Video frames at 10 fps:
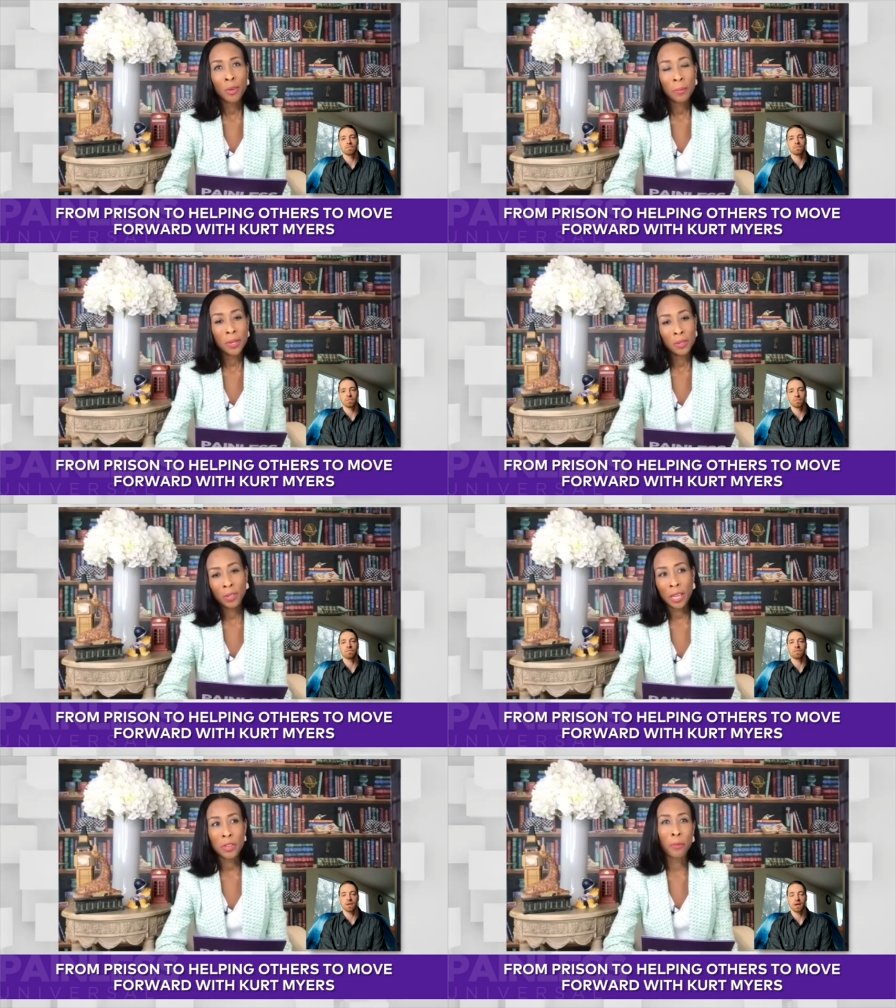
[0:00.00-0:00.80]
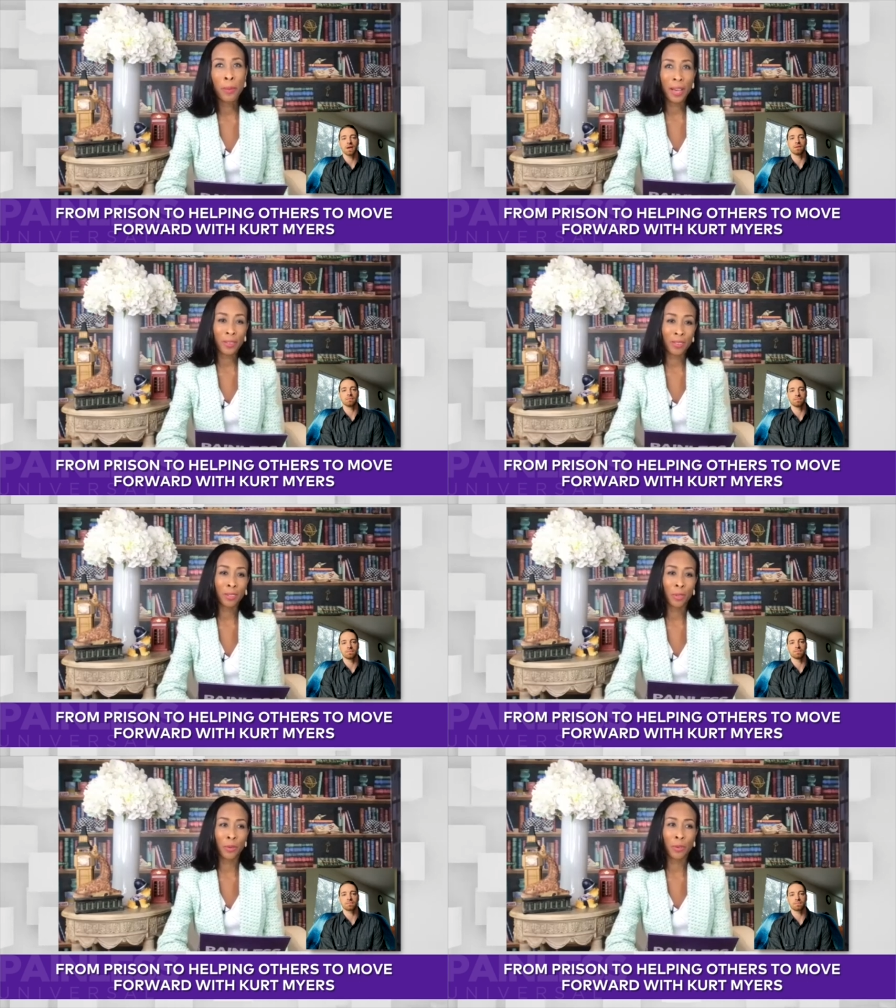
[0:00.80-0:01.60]
When you look at your
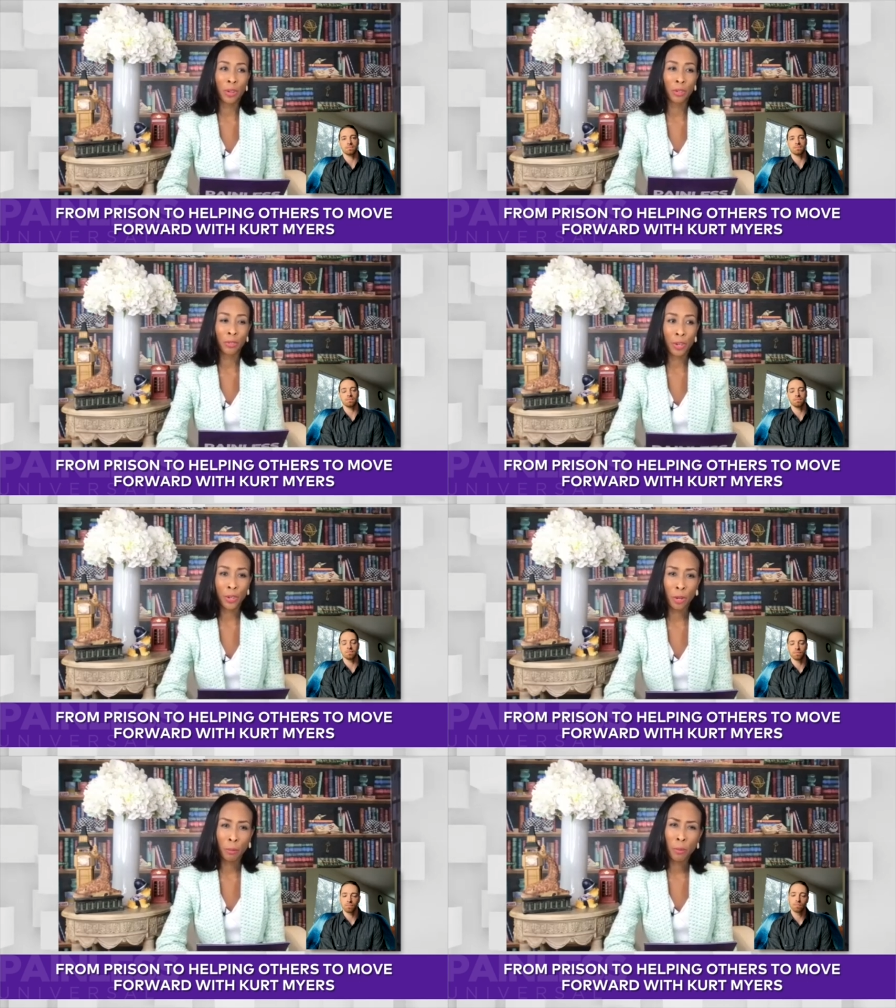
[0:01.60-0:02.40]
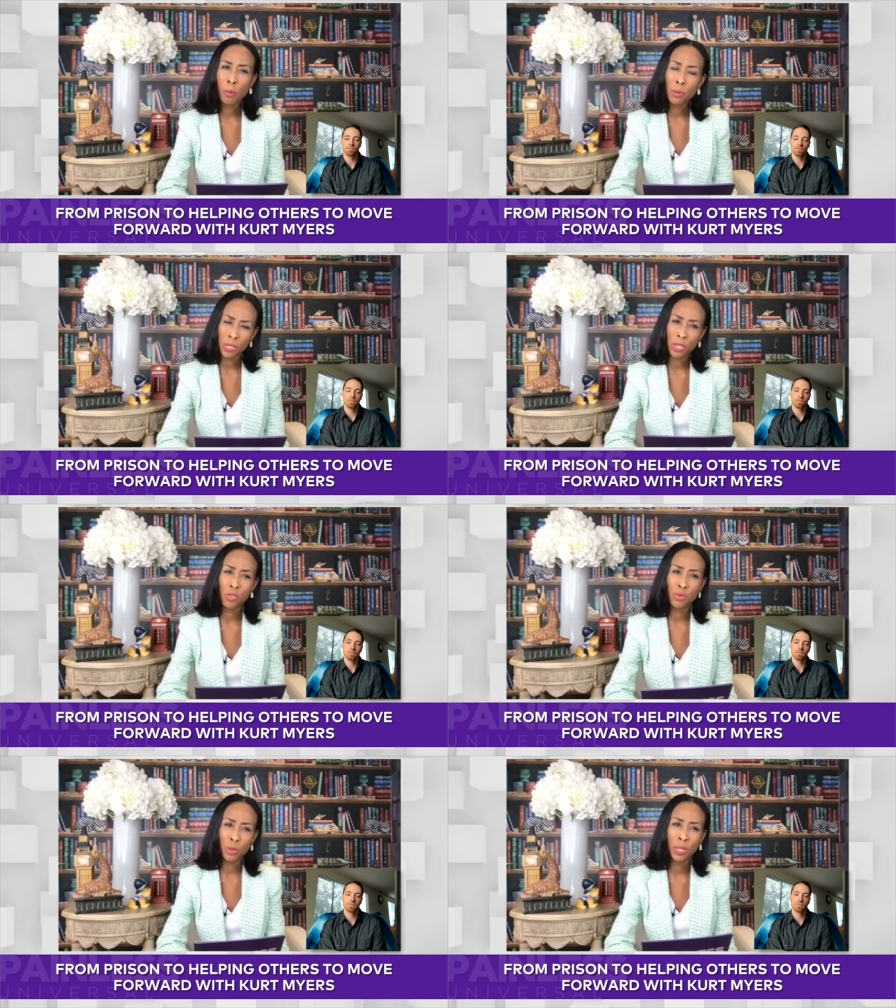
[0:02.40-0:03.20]
background going, growing up, what was it
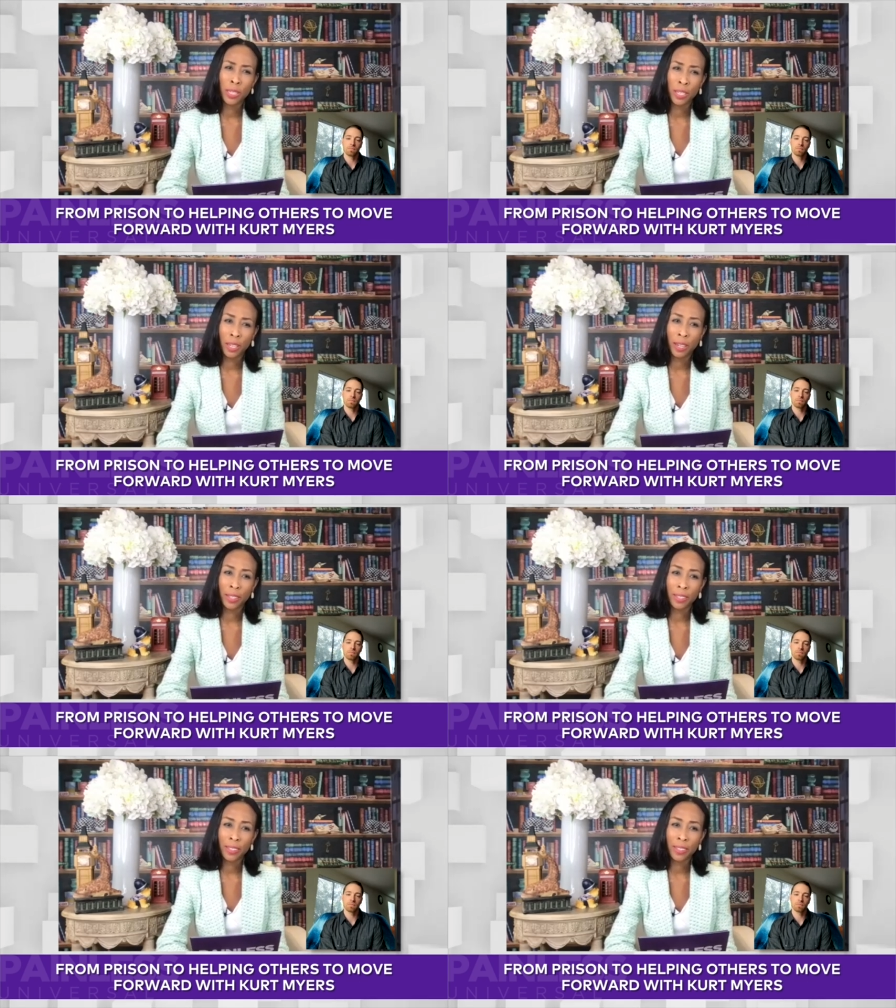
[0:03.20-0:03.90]
truly like?